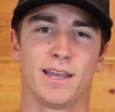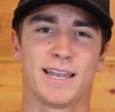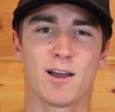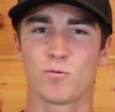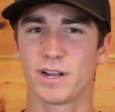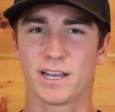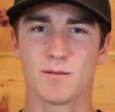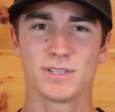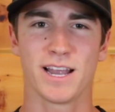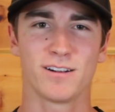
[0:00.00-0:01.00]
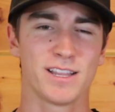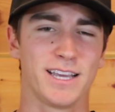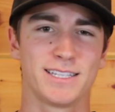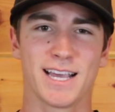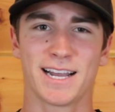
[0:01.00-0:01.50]
Now, when it comes down to
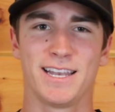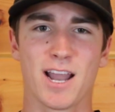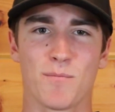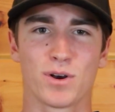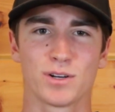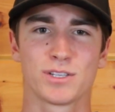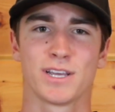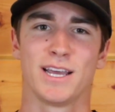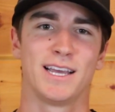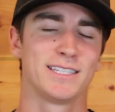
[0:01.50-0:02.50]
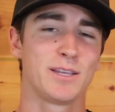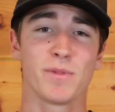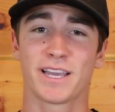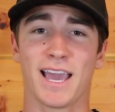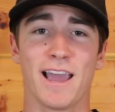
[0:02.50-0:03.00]
the exact numbers, it seemed
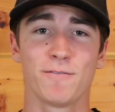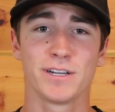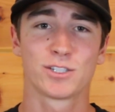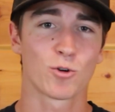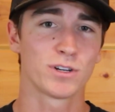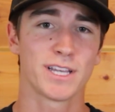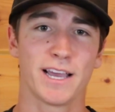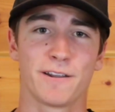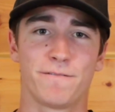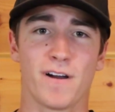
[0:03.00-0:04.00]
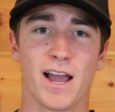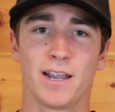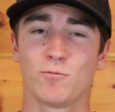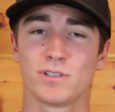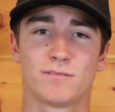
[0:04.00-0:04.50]
like every source I could
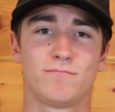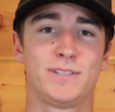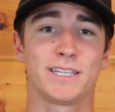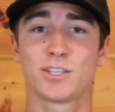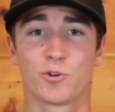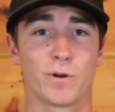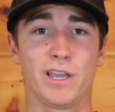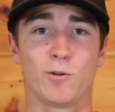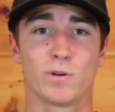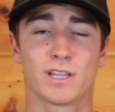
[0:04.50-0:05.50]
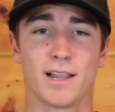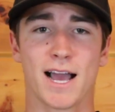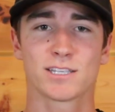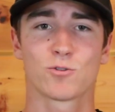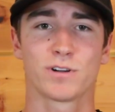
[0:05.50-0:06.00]
find was disagreeing with the
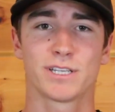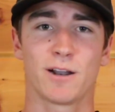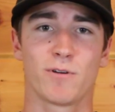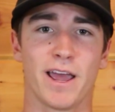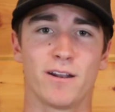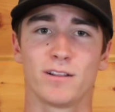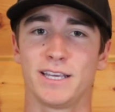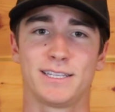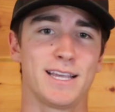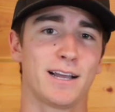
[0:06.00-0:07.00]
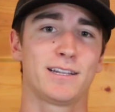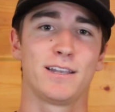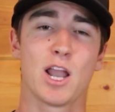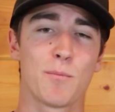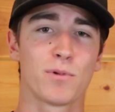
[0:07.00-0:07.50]
last source I read on the exact
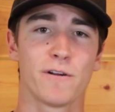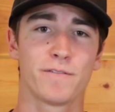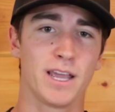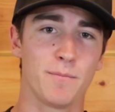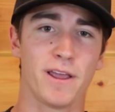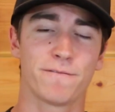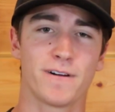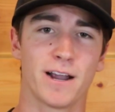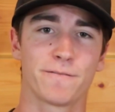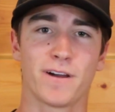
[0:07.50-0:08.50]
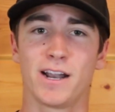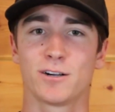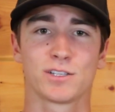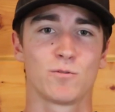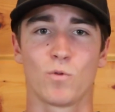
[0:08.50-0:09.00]
number of inmate
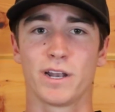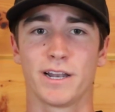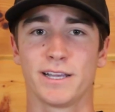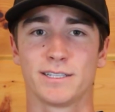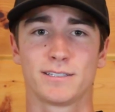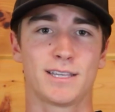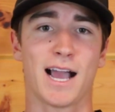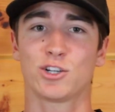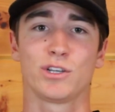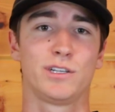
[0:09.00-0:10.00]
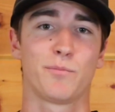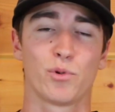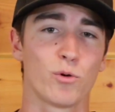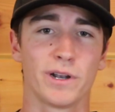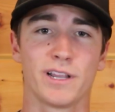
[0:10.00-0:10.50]
firefighters and what it is actually
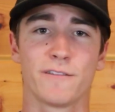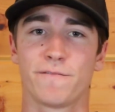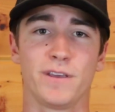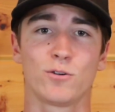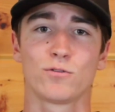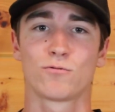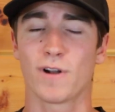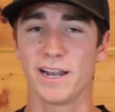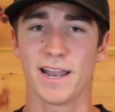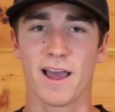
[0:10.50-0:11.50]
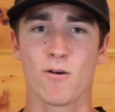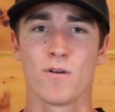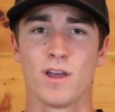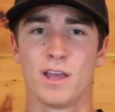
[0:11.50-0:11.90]
deployed in the field right now.